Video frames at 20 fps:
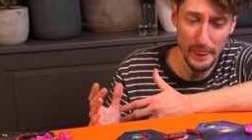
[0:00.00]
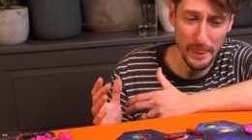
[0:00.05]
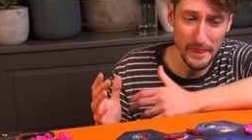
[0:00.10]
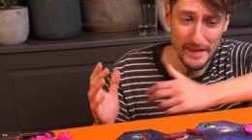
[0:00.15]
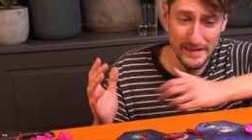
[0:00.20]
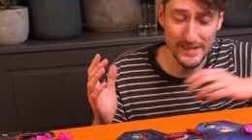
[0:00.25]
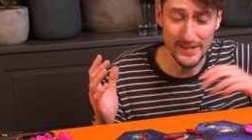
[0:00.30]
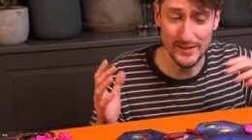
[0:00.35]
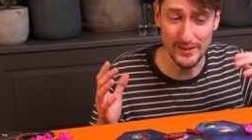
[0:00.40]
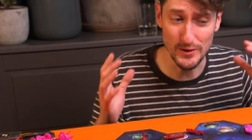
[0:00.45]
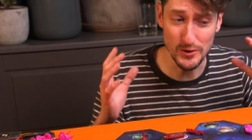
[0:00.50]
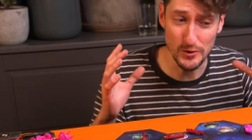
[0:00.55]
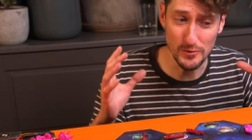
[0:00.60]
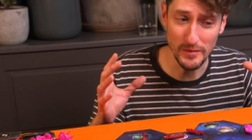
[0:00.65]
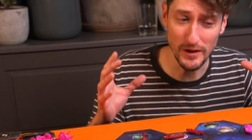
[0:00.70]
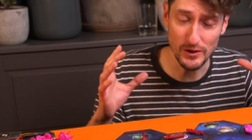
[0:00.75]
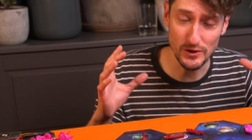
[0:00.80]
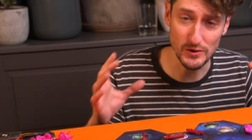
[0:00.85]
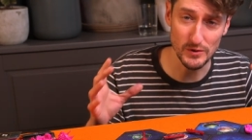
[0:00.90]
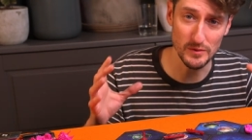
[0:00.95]
There's too
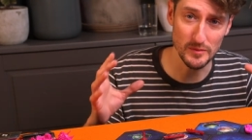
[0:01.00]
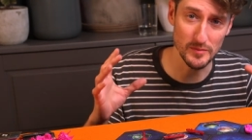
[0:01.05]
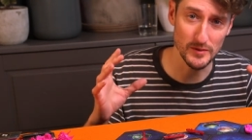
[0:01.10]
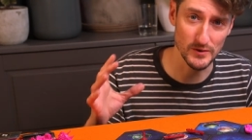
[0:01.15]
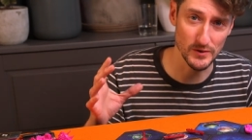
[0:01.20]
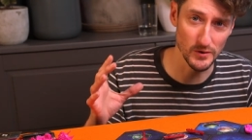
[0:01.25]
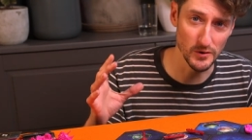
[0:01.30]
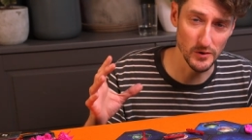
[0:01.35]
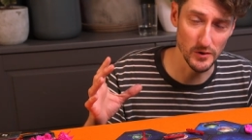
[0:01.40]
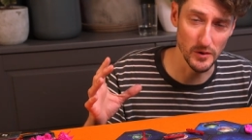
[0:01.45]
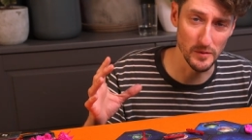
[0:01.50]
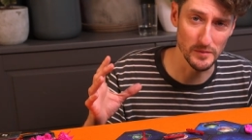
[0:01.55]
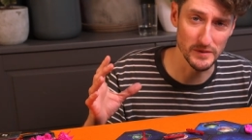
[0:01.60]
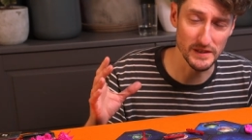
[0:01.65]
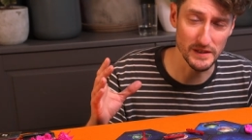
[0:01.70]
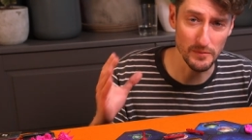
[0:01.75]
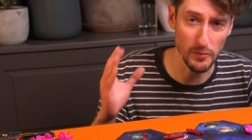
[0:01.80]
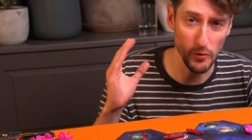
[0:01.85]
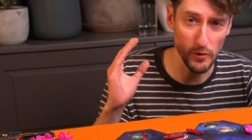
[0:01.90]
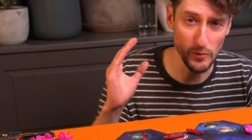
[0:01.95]
much to absorb to
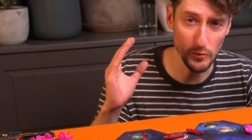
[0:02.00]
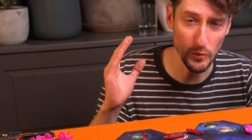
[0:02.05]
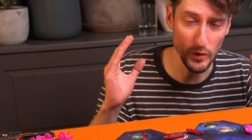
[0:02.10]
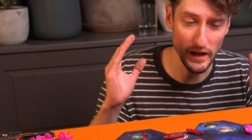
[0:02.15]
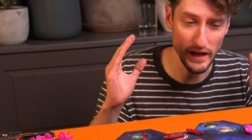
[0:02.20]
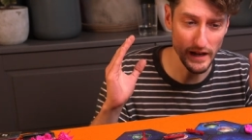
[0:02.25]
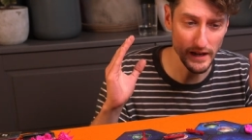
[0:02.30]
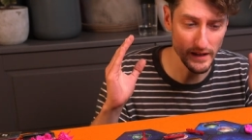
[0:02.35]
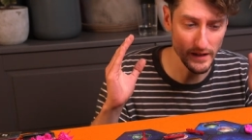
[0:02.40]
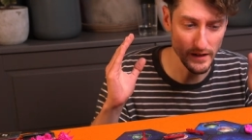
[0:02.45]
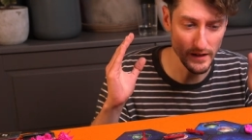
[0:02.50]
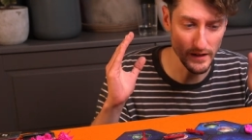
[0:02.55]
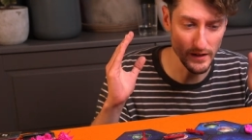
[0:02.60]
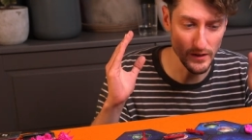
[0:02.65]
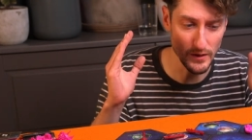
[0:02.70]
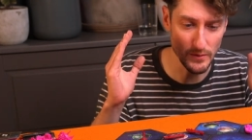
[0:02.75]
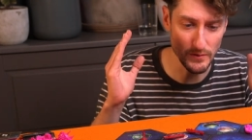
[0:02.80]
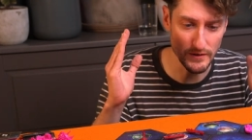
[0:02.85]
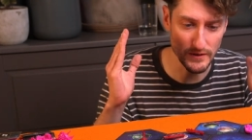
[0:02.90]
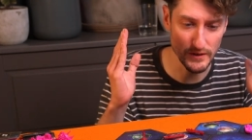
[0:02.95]
the point where
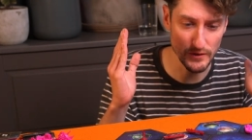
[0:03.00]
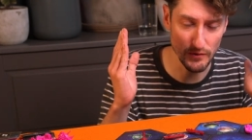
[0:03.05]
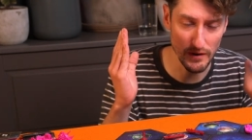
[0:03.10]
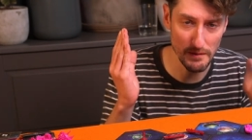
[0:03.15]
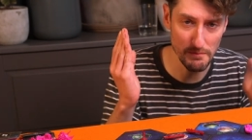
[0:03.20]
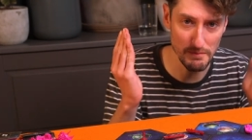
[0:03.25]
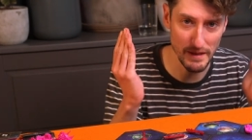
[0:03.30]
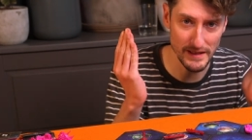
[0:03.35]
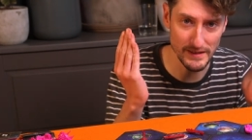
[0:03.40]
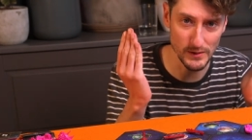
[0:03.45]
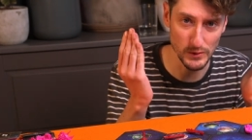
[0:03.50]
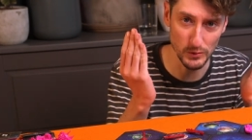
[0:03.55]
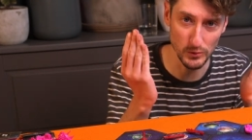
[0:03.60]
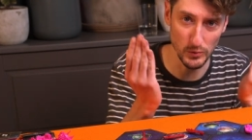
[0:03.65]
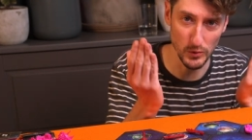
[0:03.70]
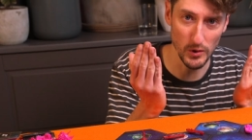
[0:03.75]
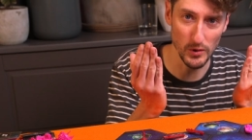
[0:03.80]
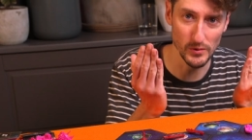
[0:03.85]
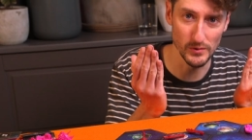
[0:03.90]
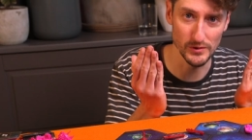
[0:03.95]
you just create mental
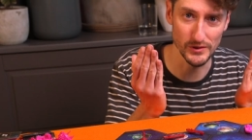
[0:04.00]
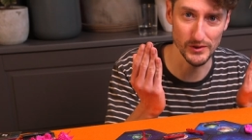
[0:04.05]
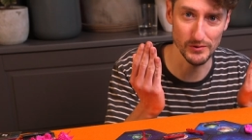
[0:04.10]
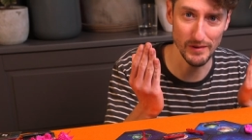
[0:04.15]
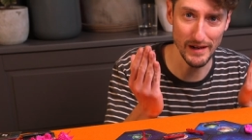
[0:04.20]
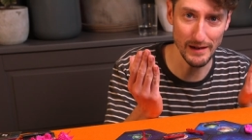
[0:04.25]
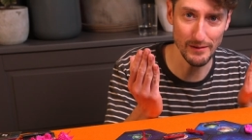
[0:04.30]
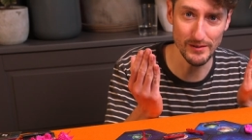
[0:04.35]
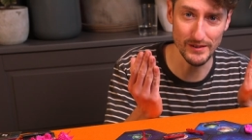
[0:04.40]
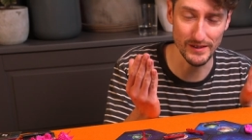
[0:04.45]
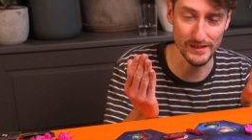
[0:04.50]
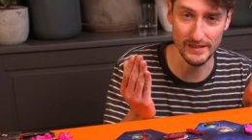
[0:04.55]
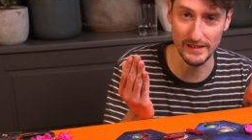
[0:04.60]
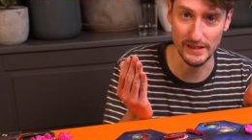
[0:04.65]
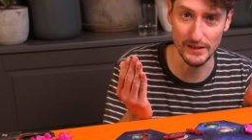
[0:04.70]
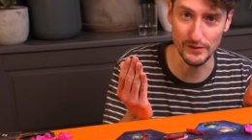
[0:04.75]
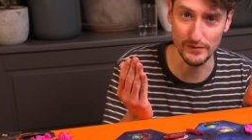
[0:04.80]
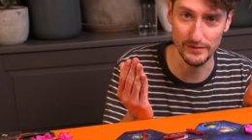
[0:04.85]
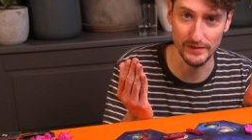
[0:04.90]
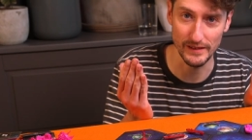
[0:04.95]
walls around
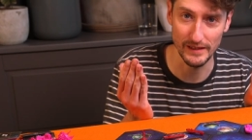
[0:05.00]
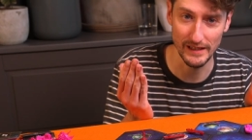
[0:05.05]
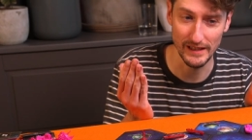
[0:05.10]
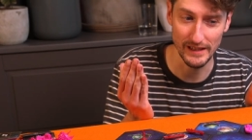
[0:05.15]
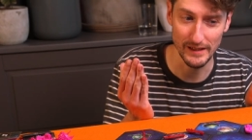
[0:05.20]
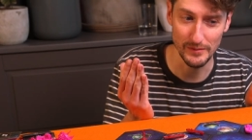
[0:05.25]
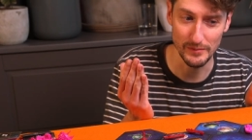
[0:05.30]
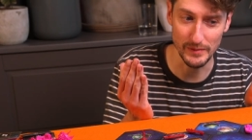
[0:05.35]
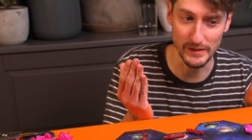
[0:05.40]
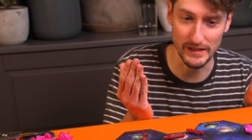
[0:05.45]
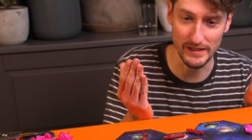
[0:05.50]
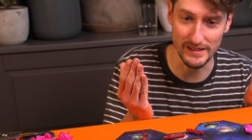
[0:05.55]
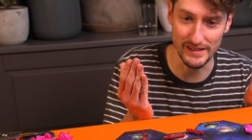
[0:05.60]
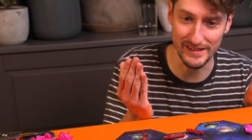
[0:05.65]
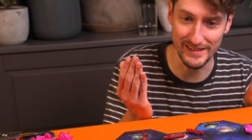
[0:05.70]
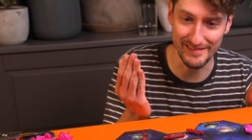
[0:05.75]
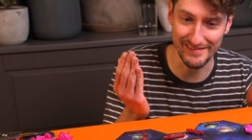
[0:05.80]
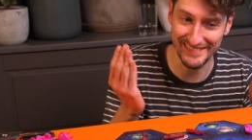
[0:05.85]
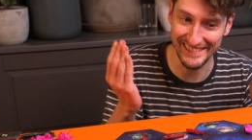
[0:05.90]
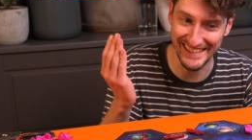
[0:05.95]
yourself,
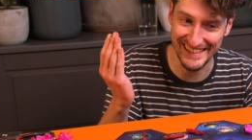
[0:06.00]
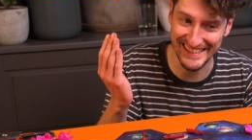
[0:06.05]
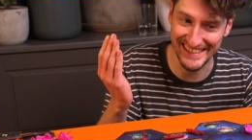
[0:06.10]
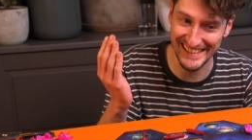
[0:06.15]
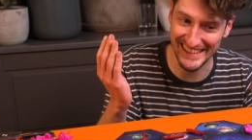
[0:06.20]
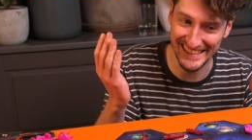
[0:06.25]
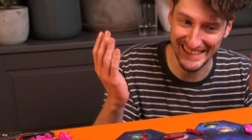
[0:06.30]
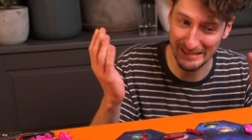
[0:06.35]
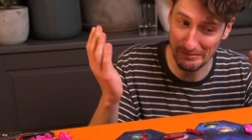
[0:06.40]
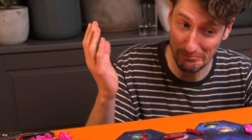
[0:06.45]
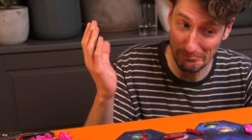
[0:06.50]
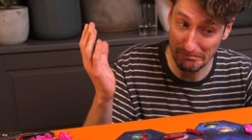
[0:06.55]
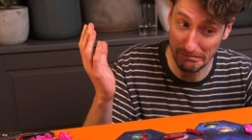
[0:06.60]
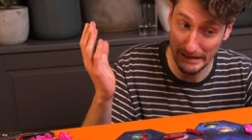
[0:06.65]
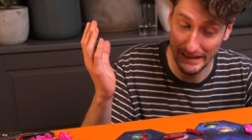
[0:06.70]
because it's like,